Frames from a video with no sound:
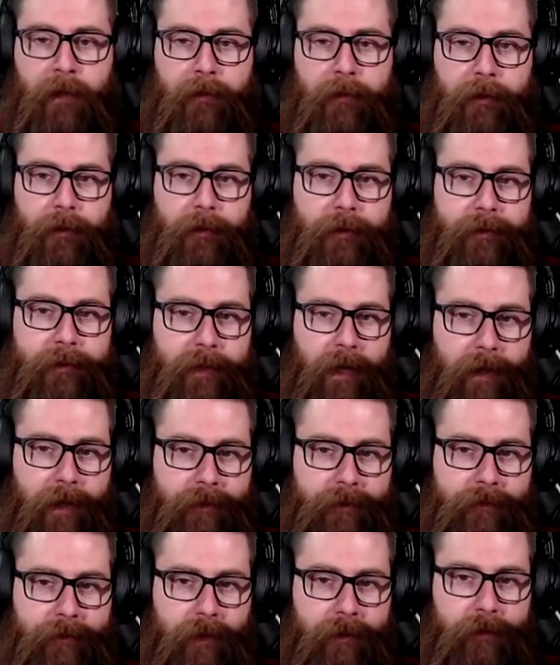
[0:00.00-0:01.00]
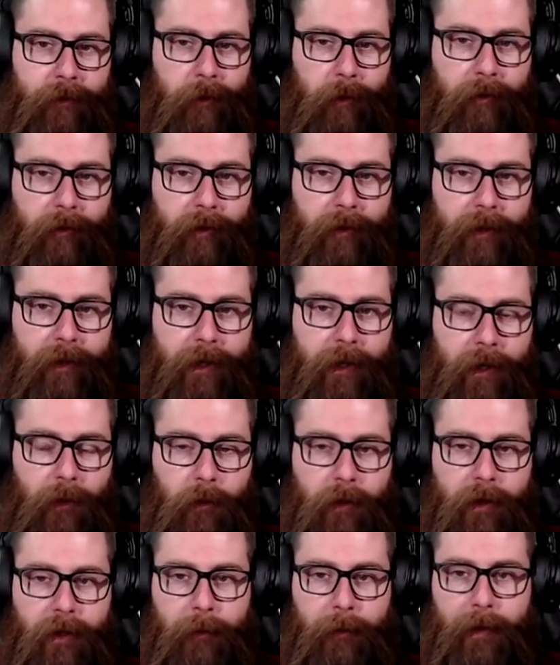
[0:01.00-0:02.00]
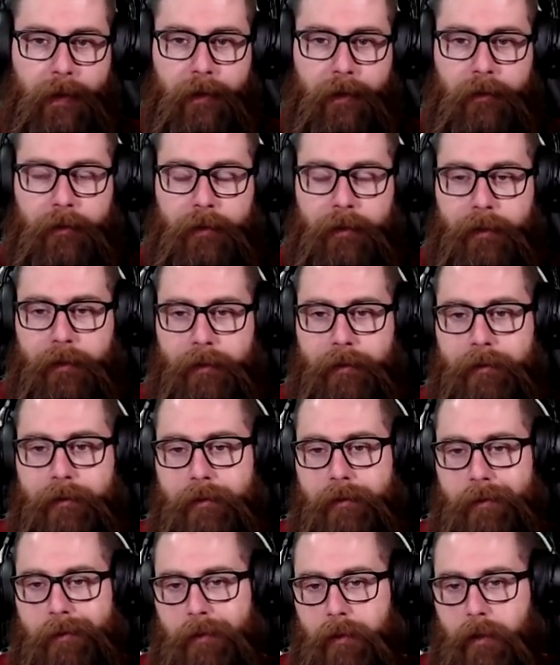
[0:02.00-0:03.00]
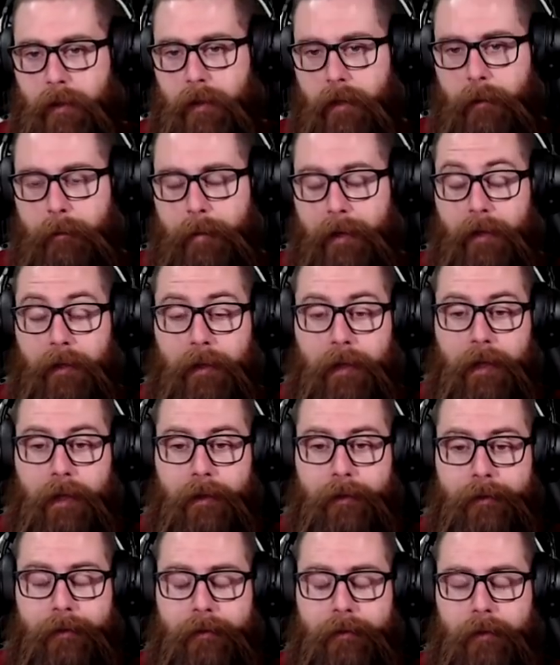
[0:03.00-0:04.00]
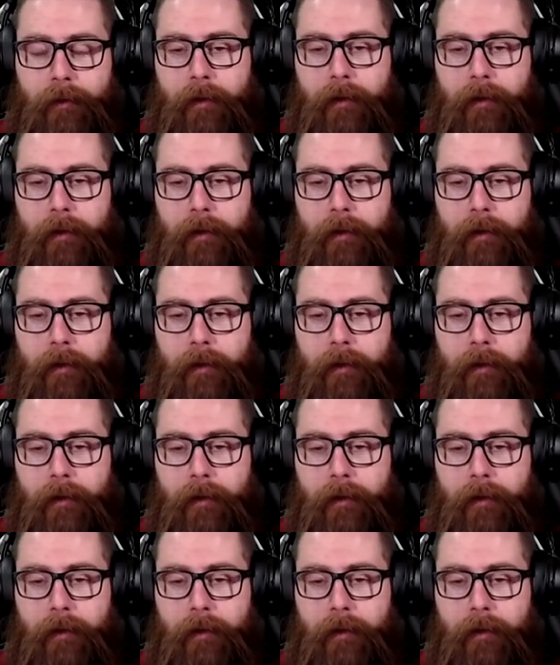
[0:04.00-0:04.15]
The only status effect that we really got to worry about is Paralyze.